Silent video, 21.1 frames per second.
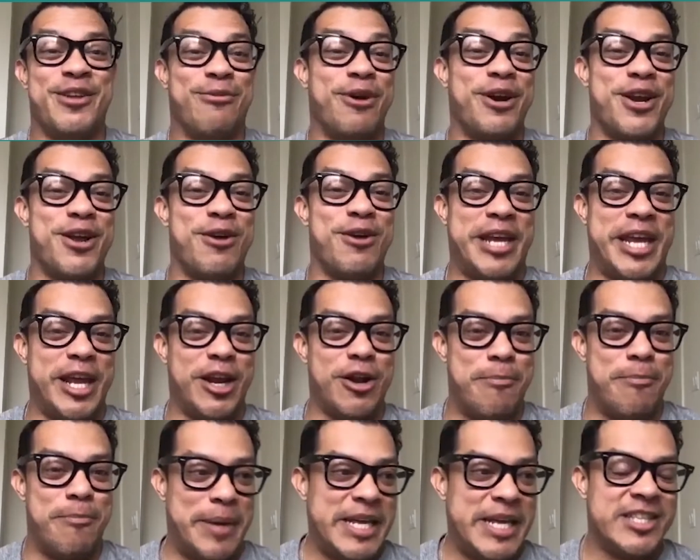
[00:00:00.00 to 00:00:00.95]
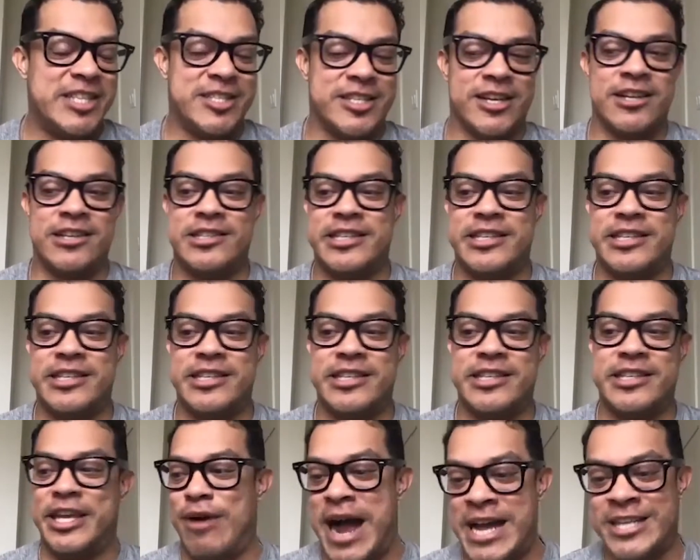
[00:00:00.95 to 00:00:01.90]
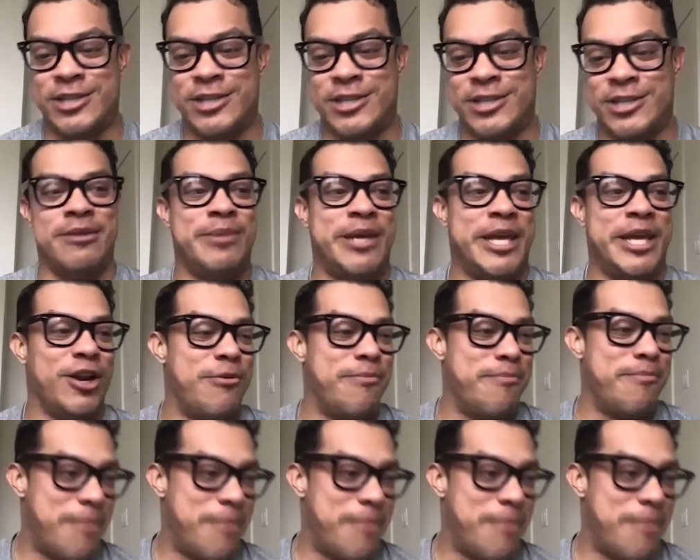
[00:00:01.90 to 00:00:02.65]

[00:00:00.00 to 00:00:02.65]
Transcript: There were no keto pizzas, keto ice cream,